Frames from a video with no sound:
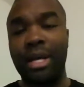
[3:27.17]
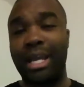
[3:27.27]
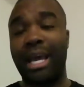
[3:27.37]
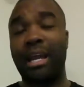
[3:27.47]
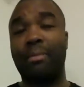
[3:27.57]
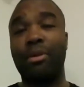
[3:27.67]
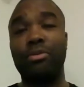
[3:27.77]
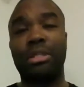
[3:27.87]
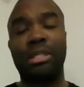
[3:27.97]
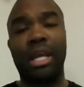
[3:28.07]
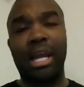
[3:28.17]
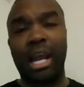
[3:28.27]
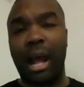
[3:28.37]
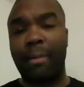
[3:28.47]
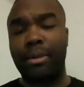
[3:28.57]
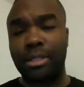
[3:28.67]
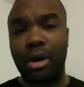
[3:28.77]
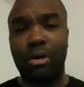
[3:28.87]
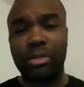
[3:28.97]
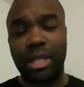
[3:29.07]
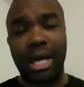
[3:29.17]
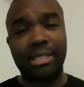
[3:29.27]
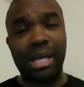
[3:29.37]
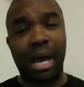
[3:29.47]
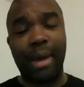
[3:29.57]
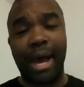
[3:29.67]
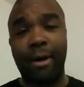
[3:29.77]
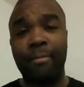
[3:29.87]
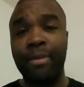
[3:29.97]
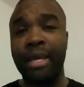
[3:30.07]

They end up losing to the Indianapolis Colts last time out.